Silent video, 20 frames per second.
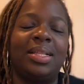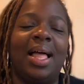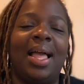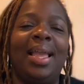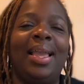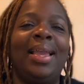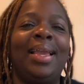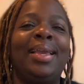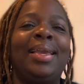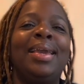
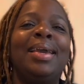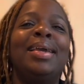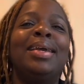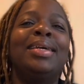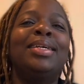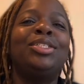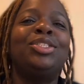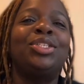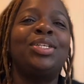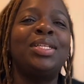Like
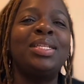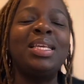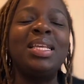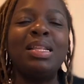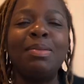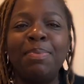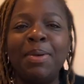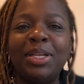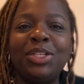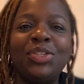she
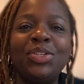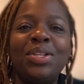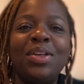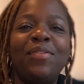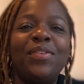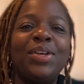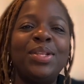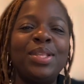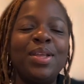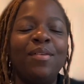sees pictures
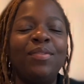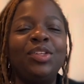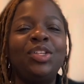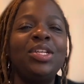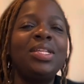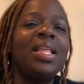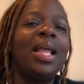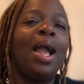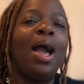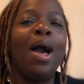of herself and
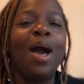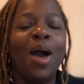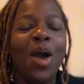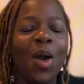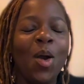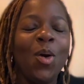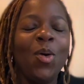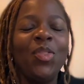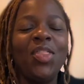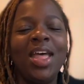she's like,
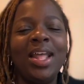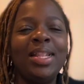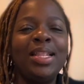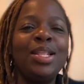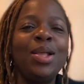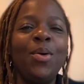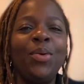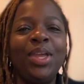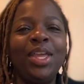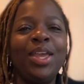oh, that's
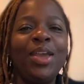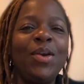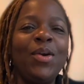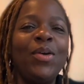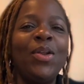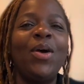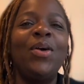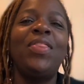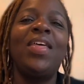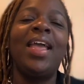so
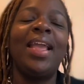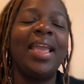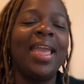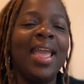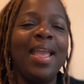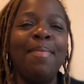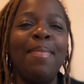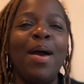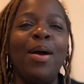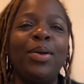cute. Oh, that
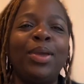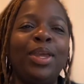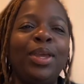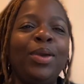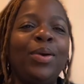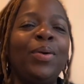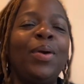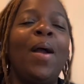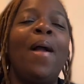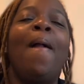came out
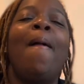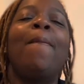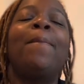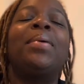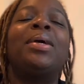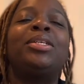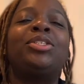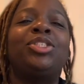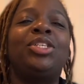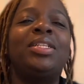cute.
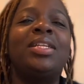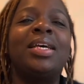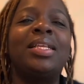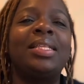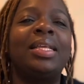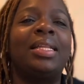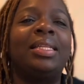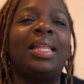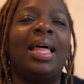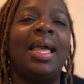But she
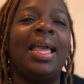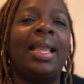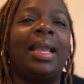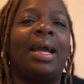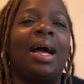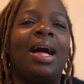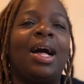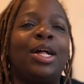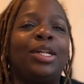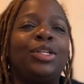doesn't
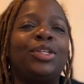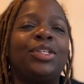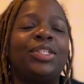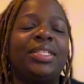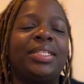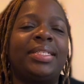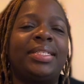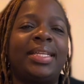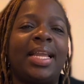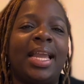like
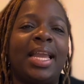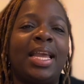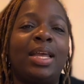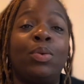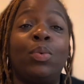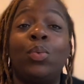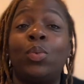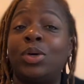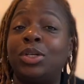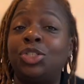
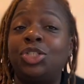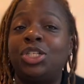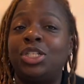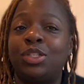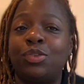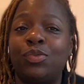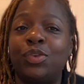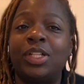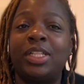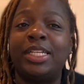understand what
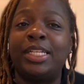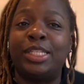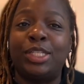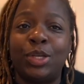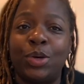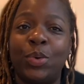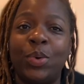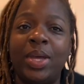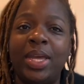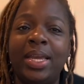she's really
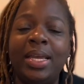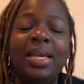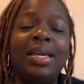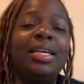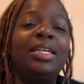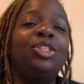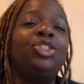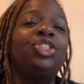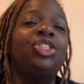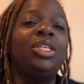doing.
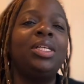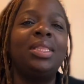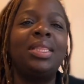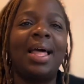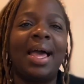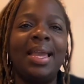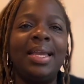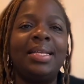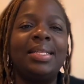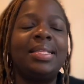She
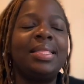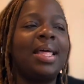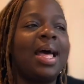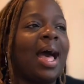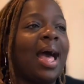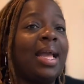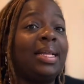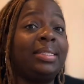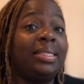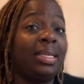likes the
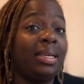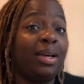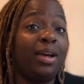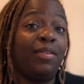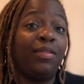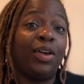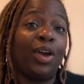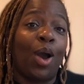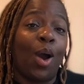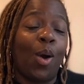idea
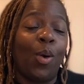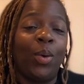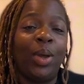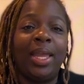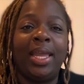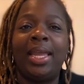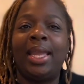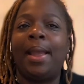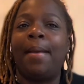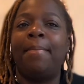of
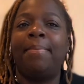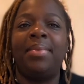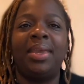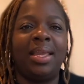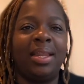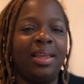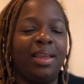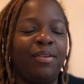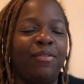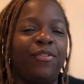going,
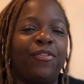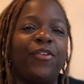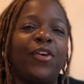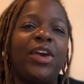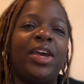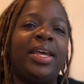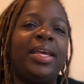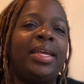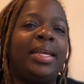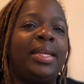meeting
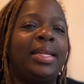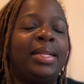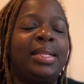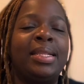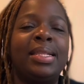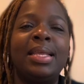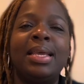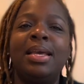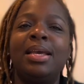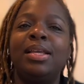
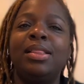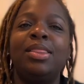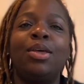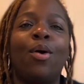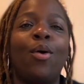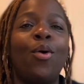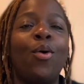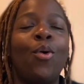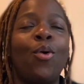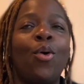friends,
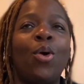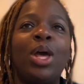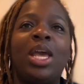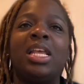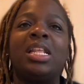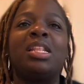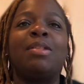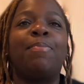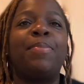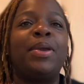the whole
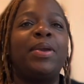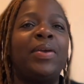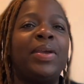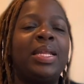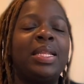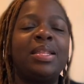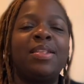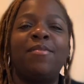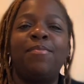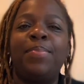
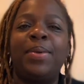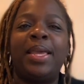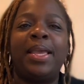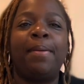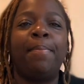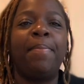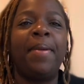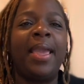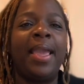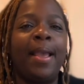experience of
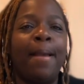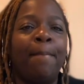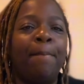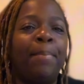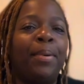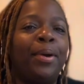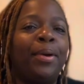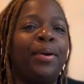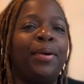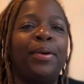being
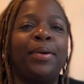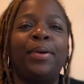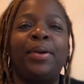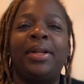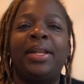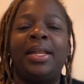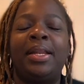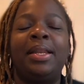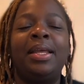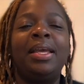
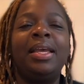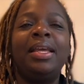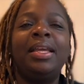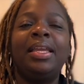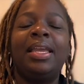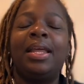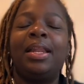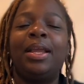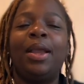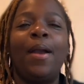pampered and
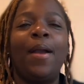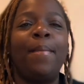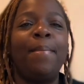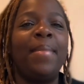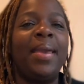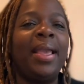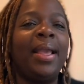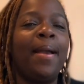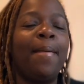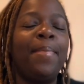getting her
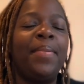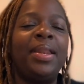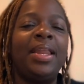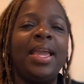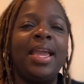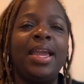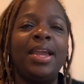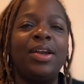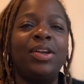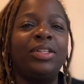makeup and
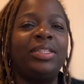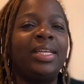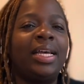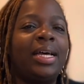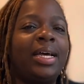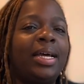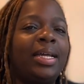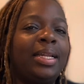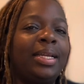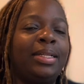hair
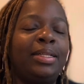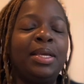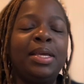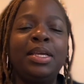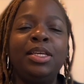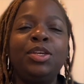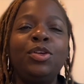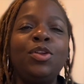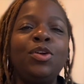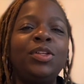done and,
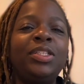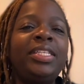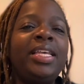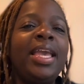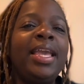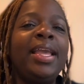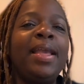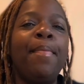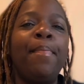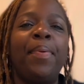you know,
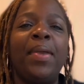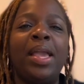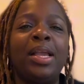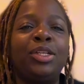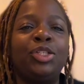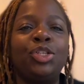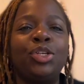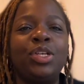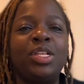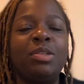taking
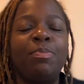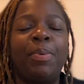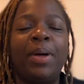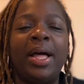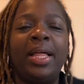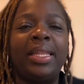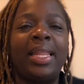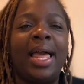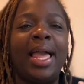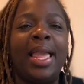pictures.
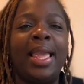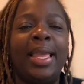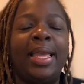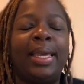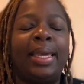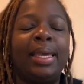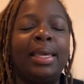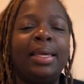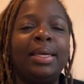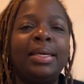But
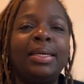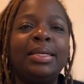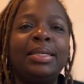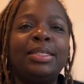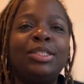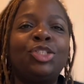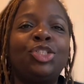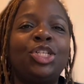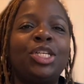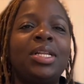like,
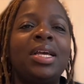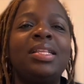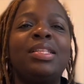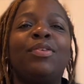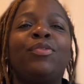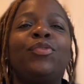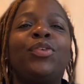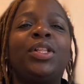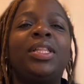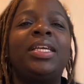she
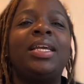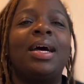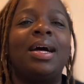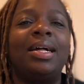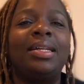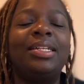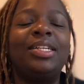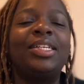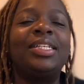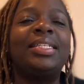doesn't really
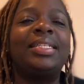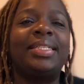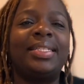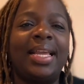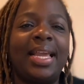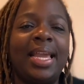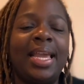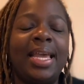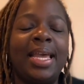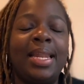
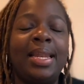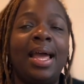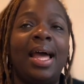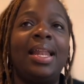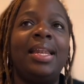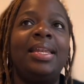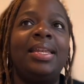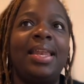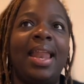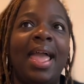
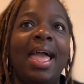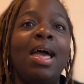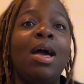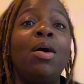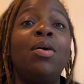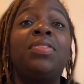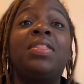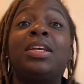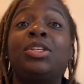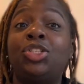understand
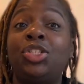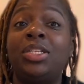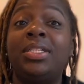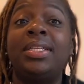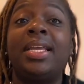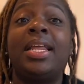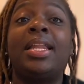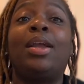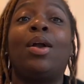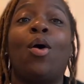now that she's
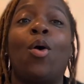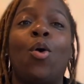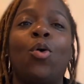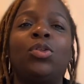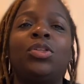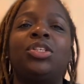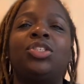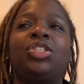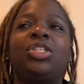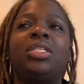getting
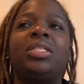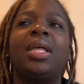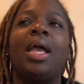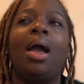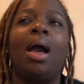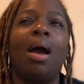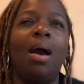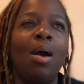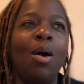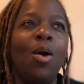older. She's
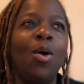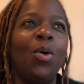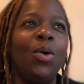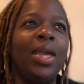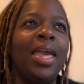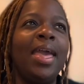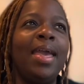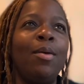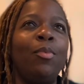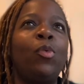like, oh,
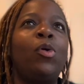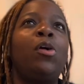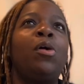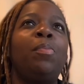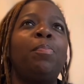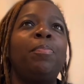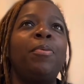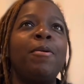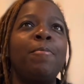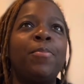okay,
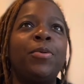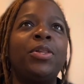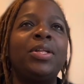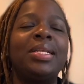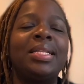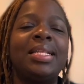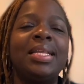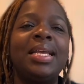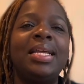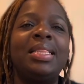well, people
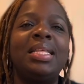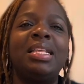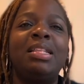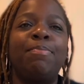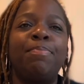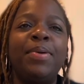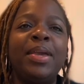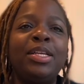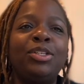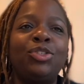are seeing these
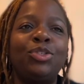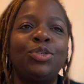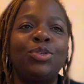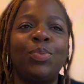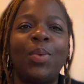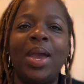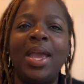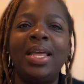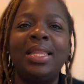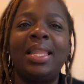pictures,
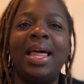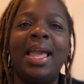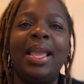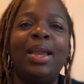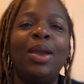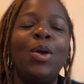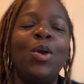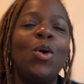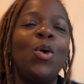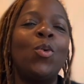right?
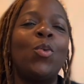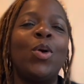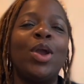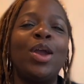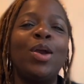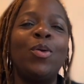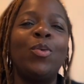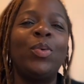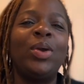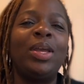Like,
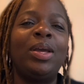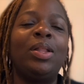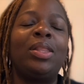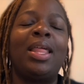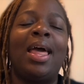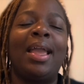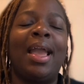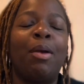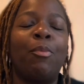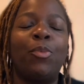where are we,
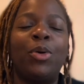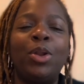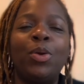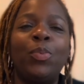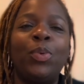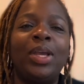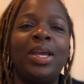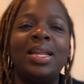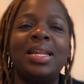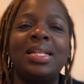like, when are
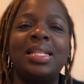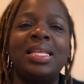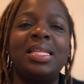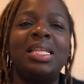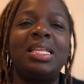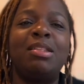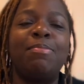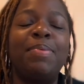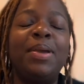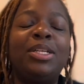we going to see
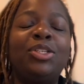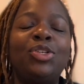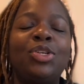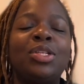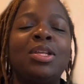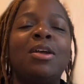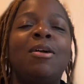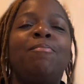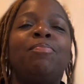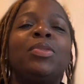these
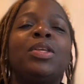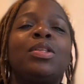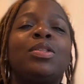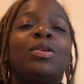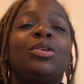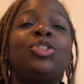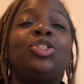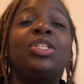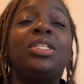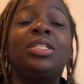pictures?
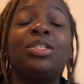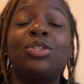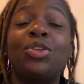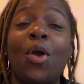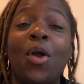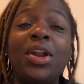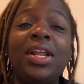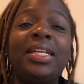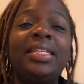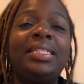So she's
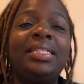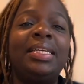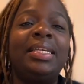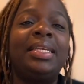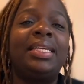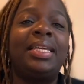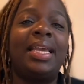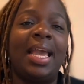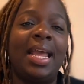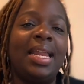starting
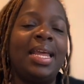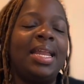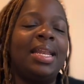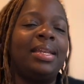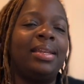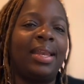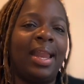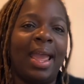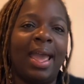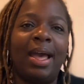to get it
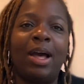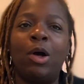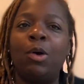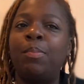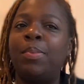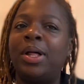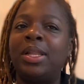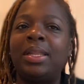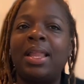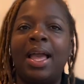now,
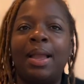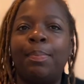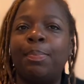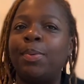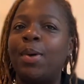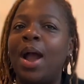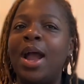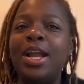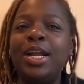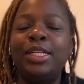but like
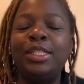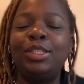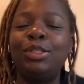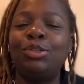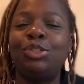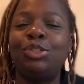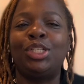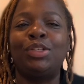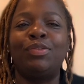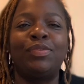prior
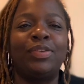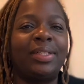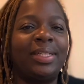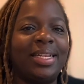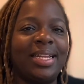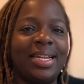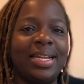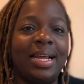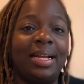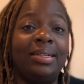to, really
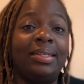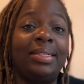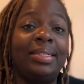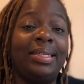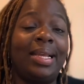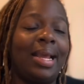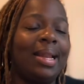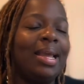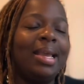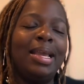didn't
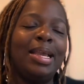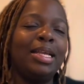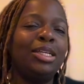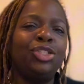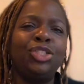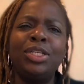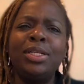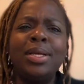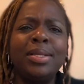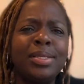understand. And
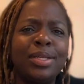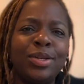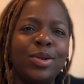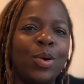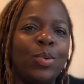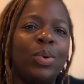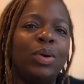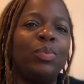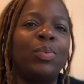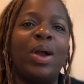she doesn't
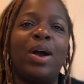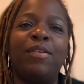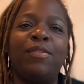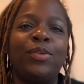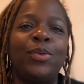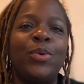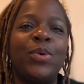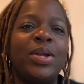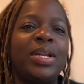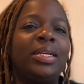know what Ralph
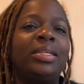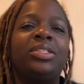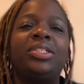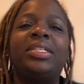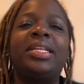Lauren is.